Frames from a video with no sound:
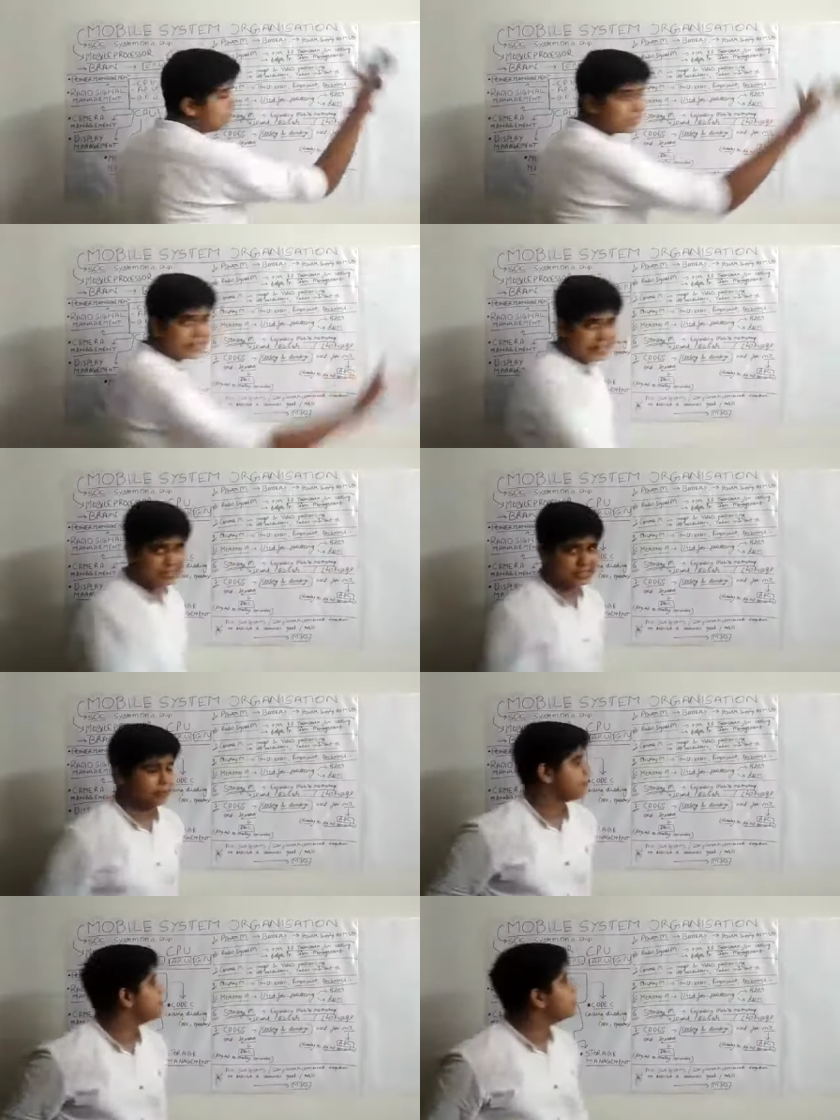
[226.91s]
as
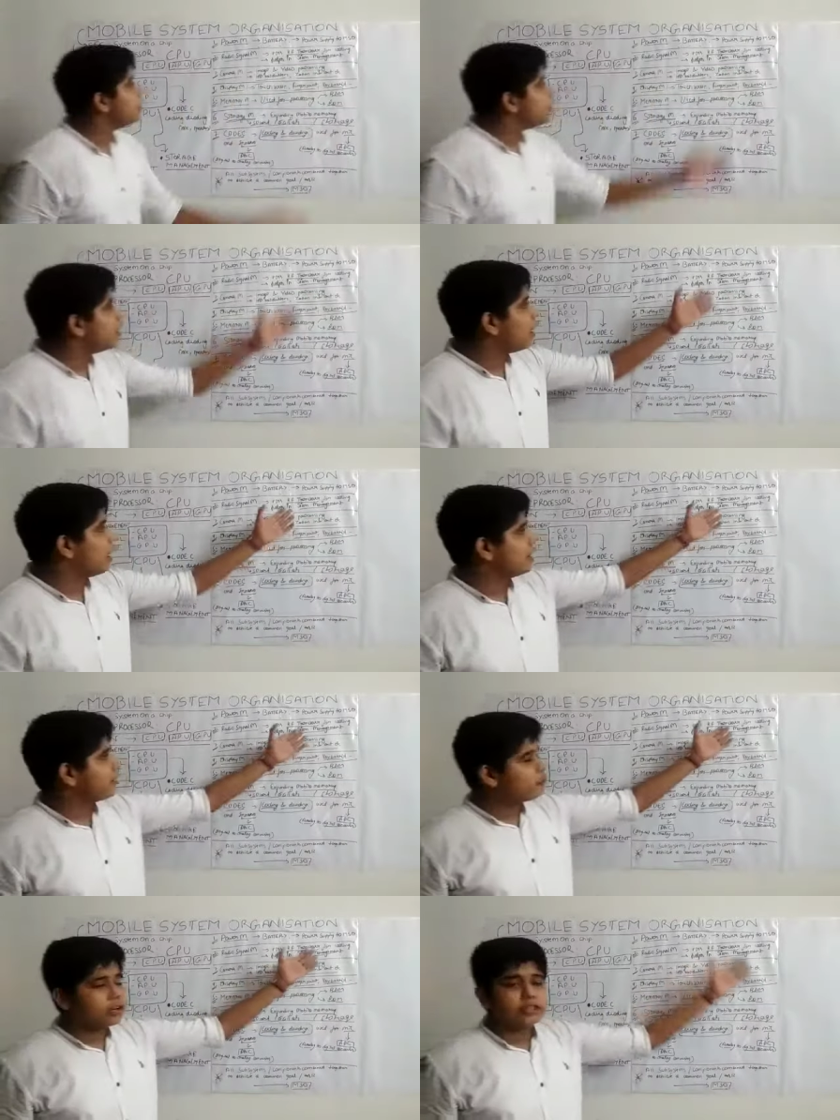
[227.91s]
texting.
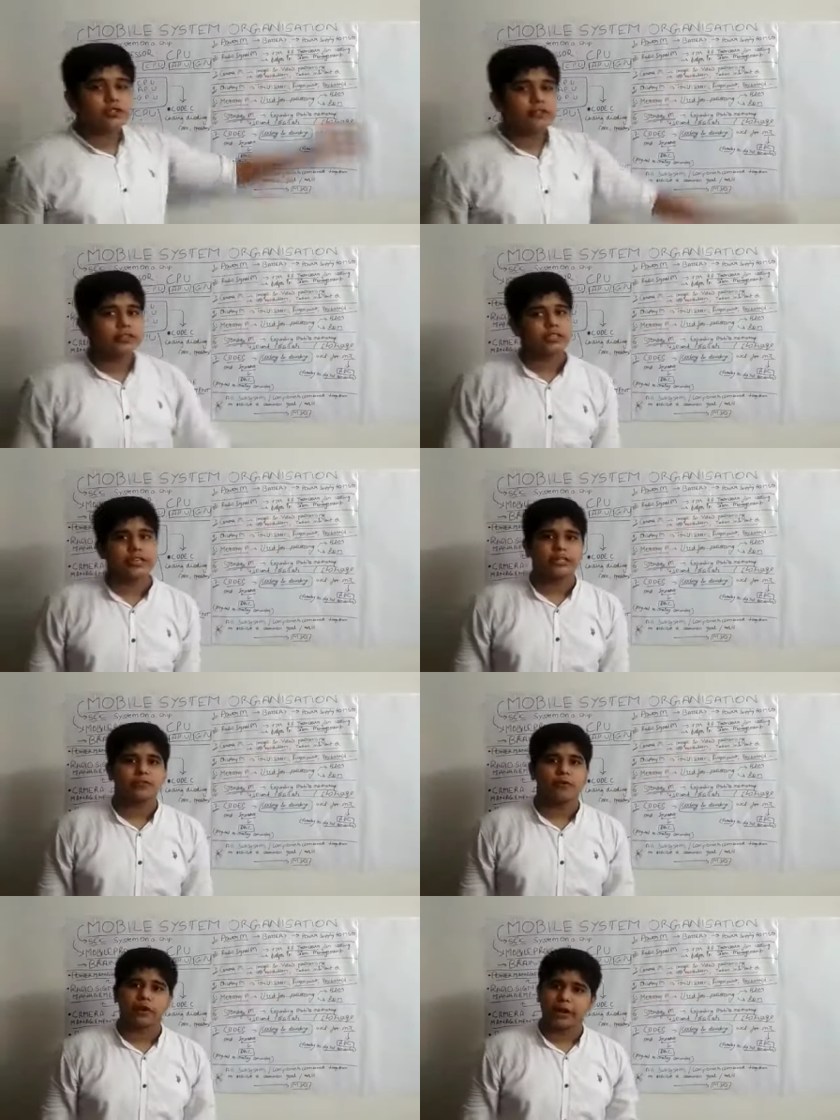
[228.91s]
RF transceiver stands
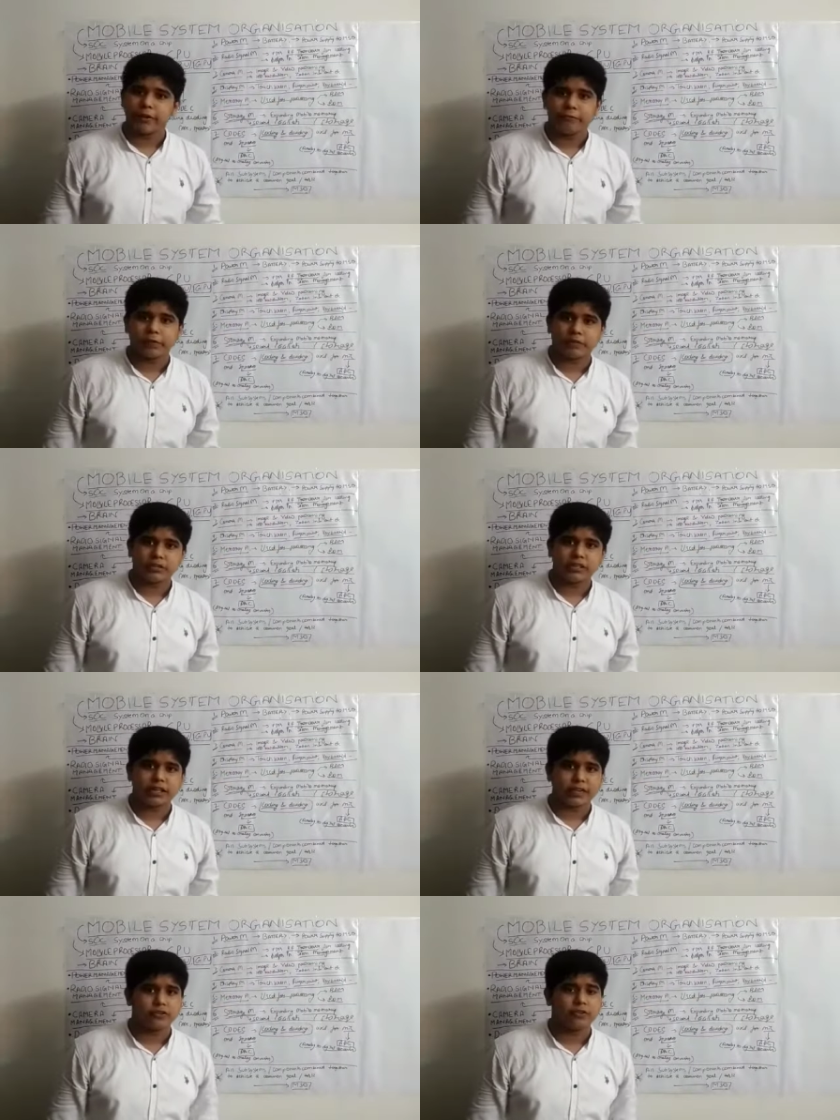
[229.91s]
for radio frequency
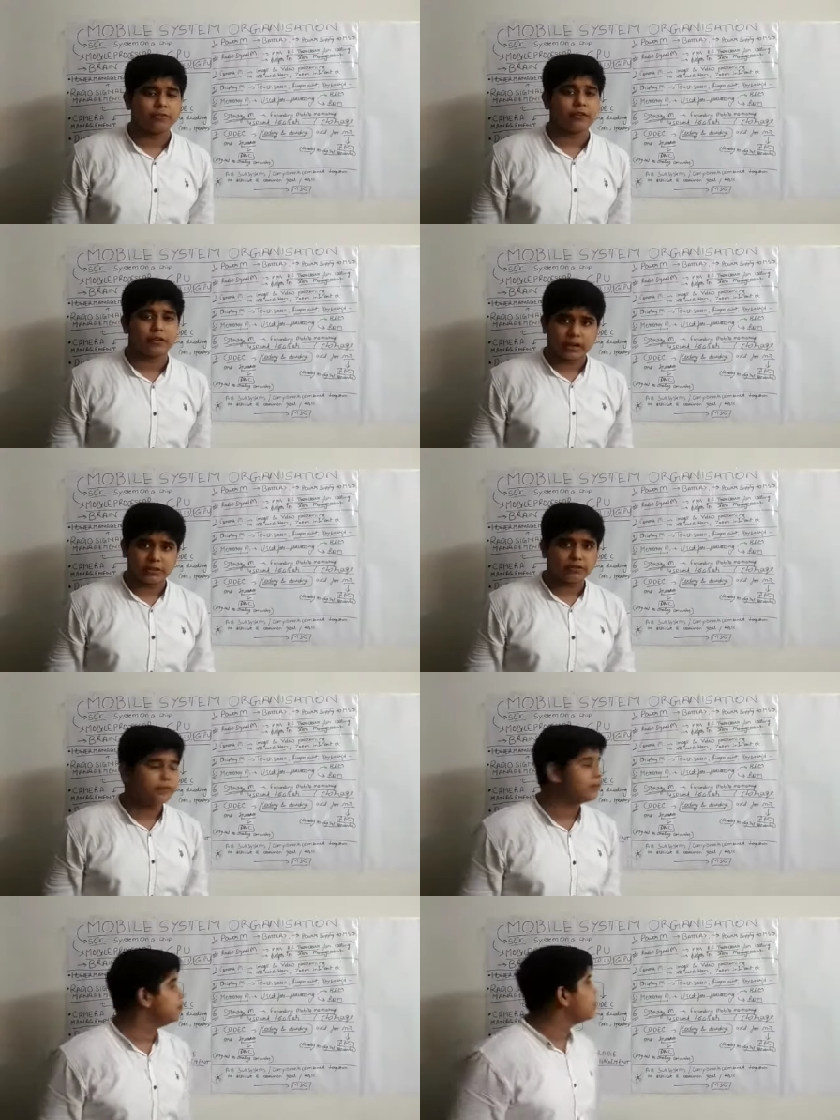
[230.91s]

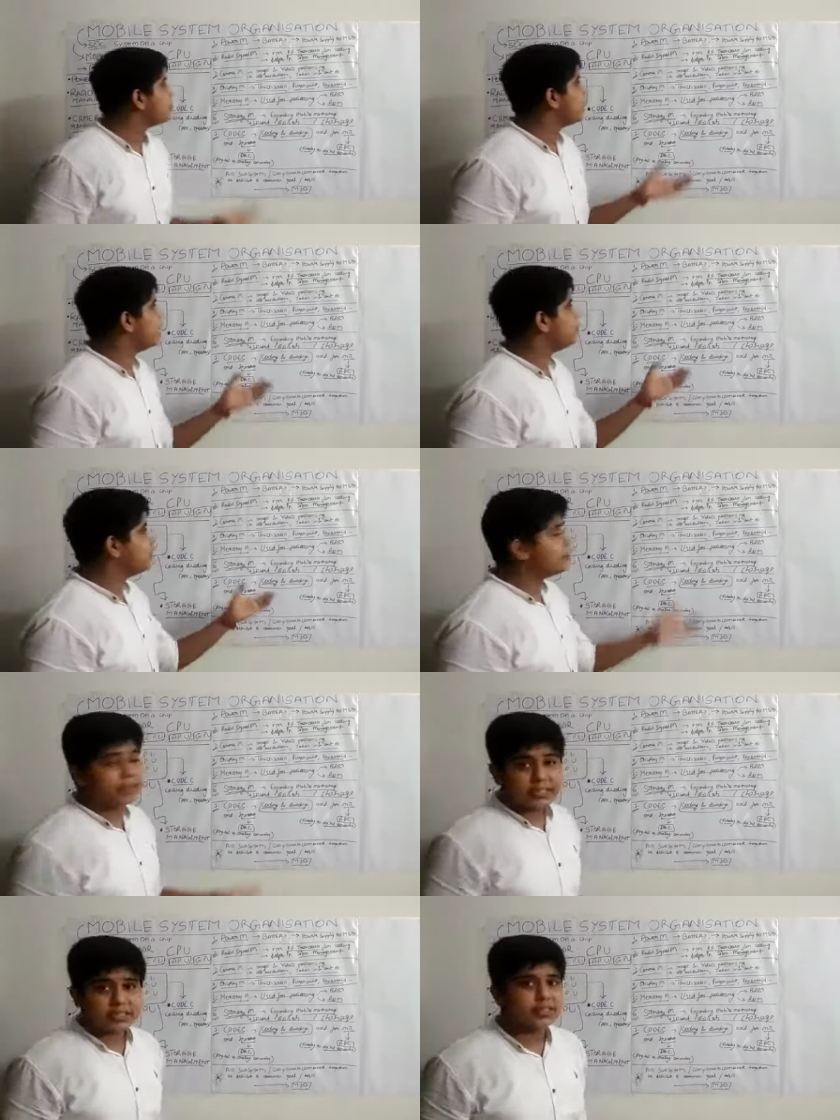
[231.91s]
transceiver, and we have
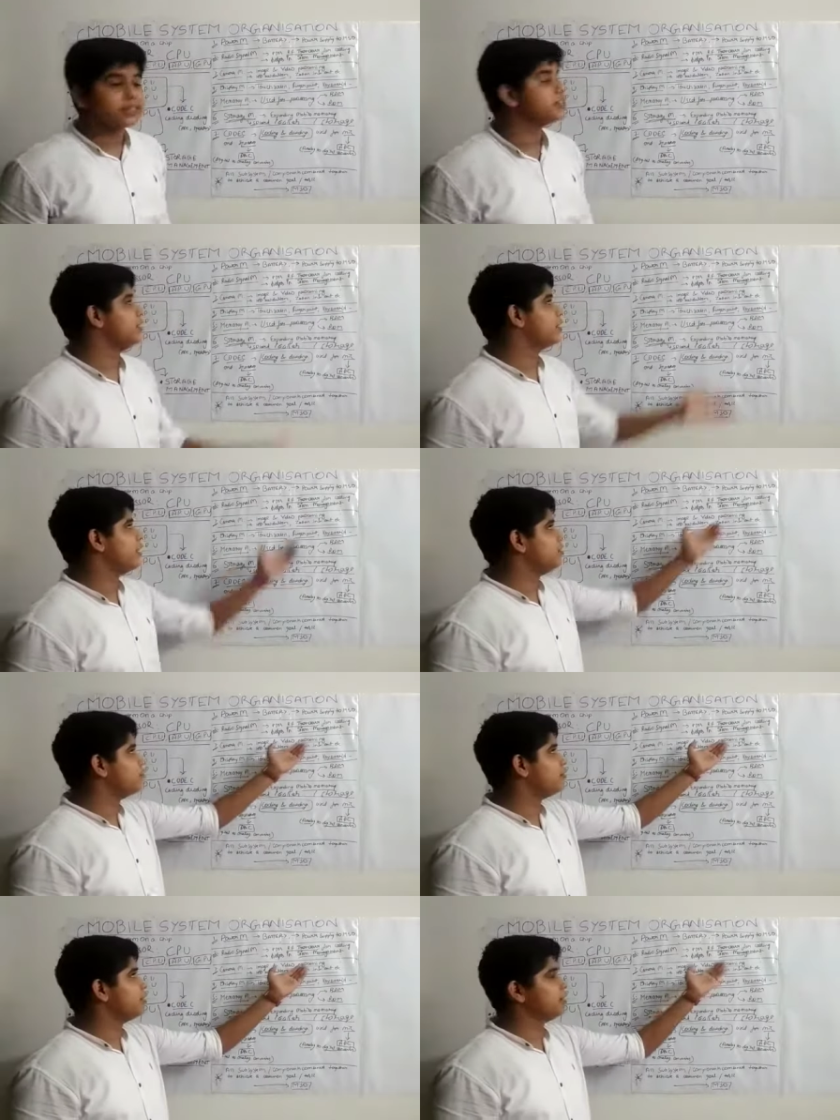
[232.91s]
discussed that
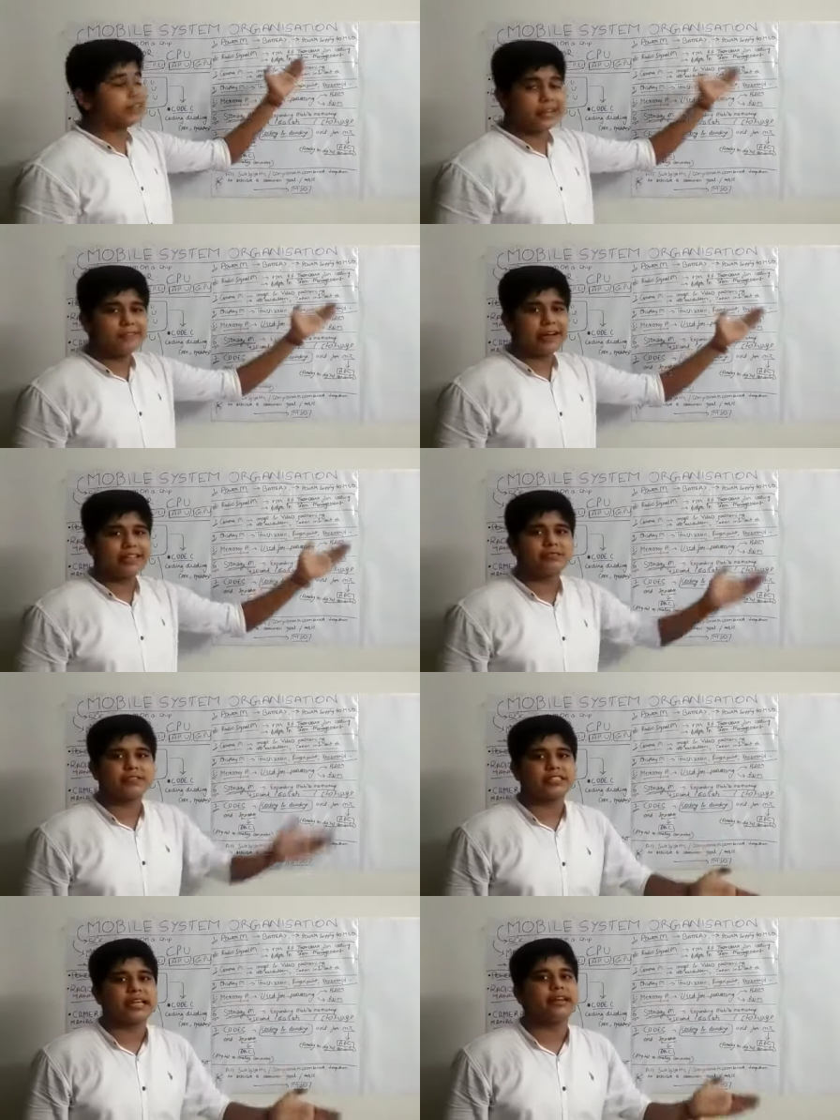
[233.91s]
transceiver is a device which
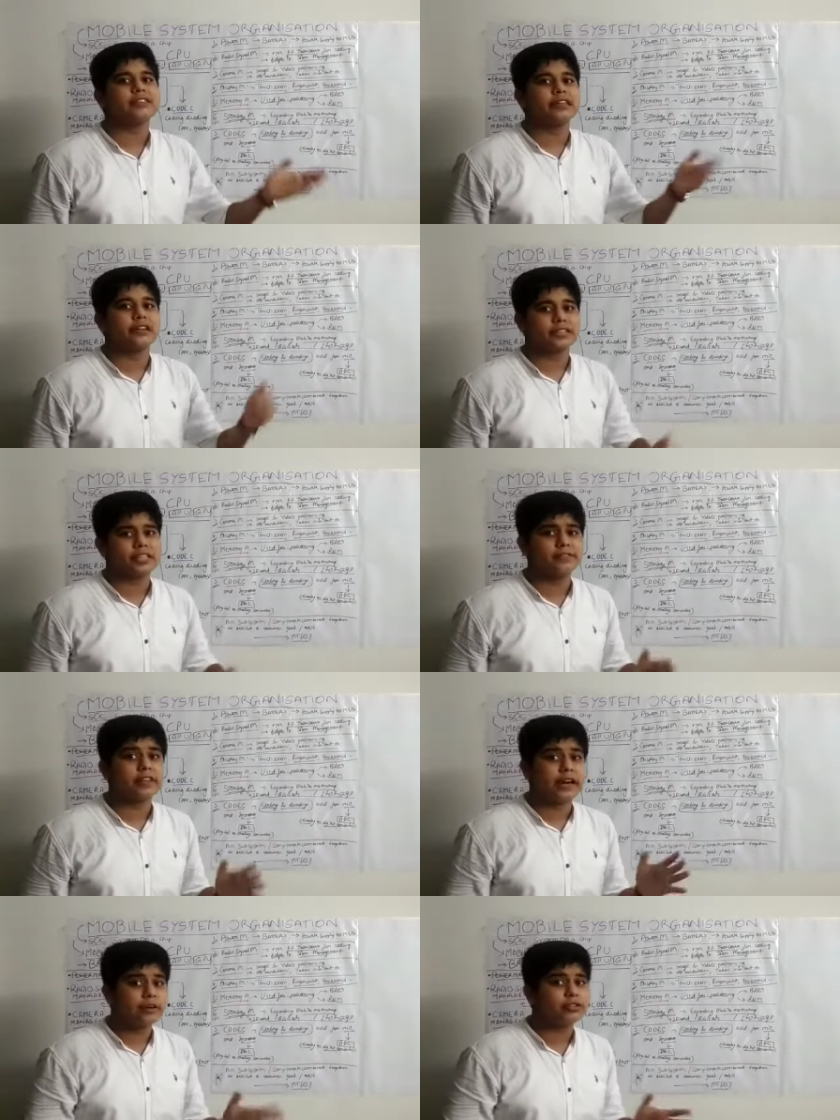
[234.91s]
sends and receives
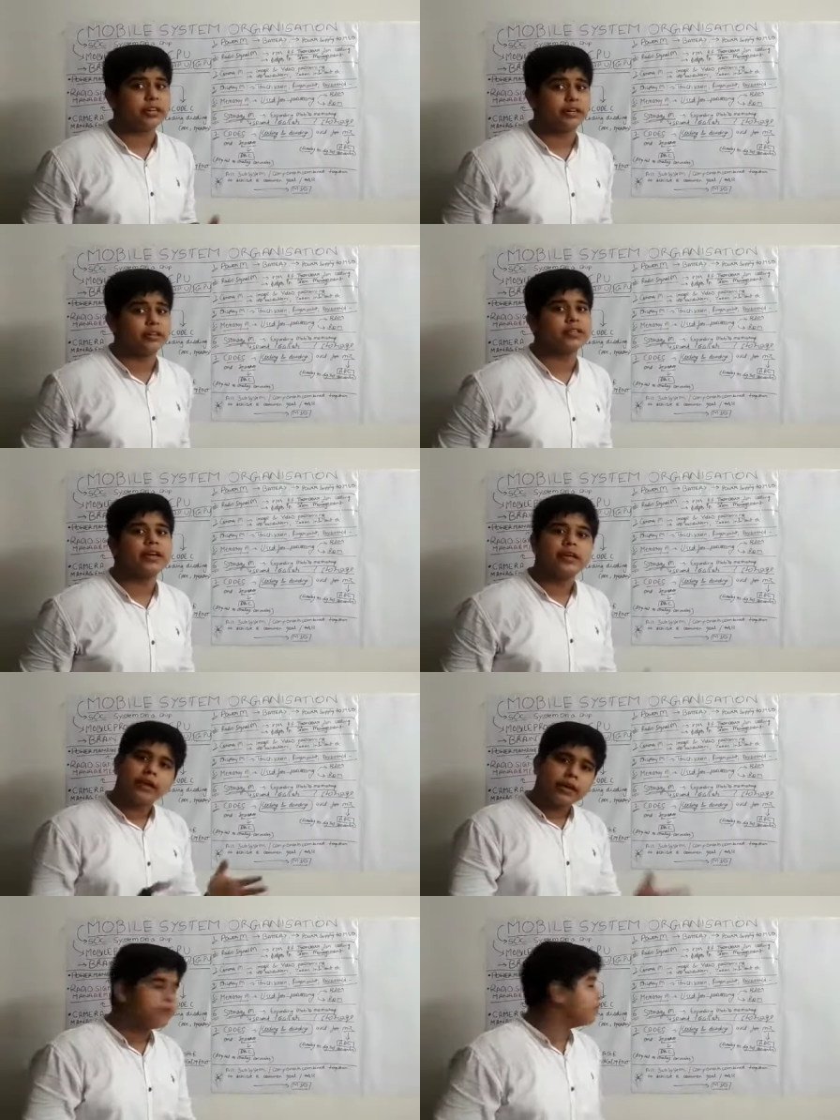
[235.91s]
radio signals
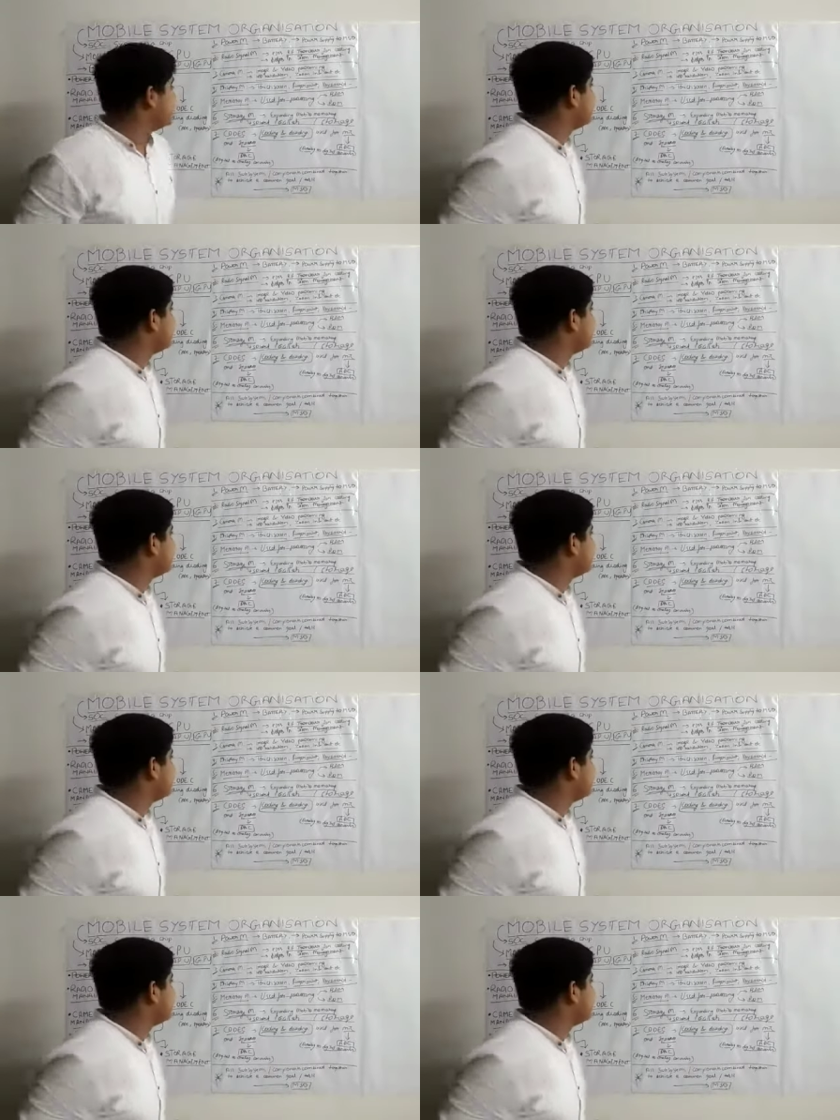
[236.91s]
in one